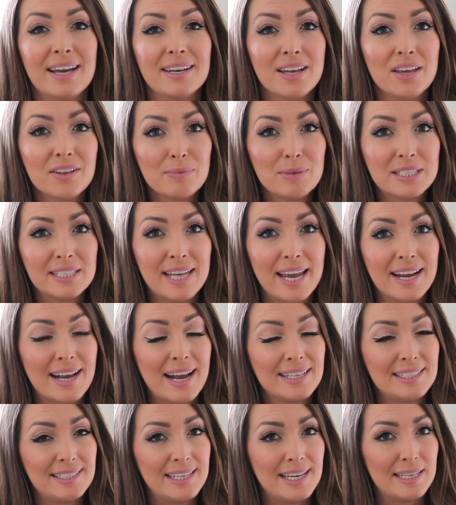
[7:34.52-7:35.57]
Another mistake
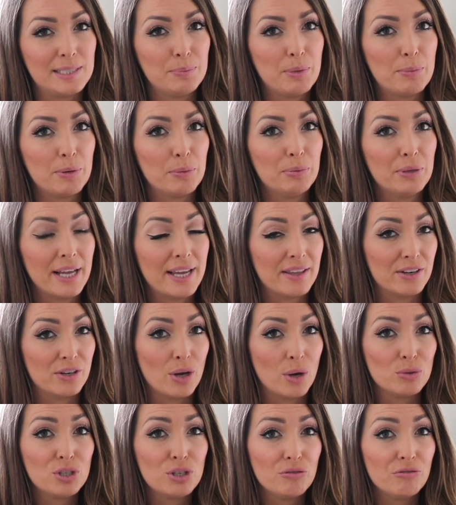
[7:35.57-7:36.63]
I see is people play their
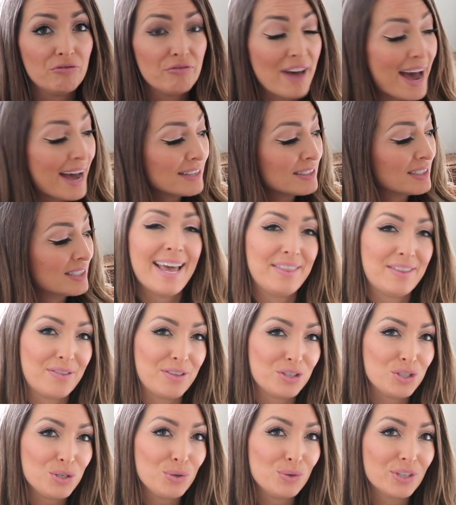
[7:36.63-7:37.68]
note too fast and then
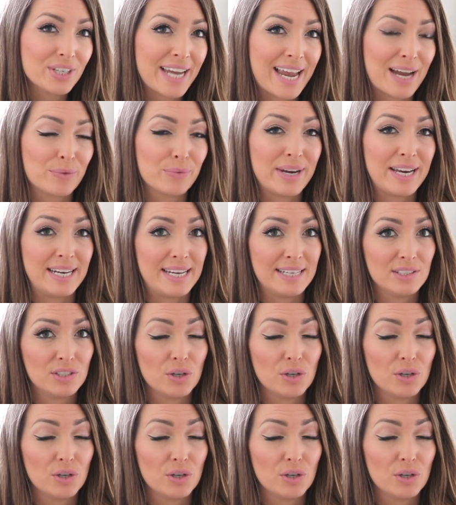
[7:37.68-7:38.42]
the tuner can't read it.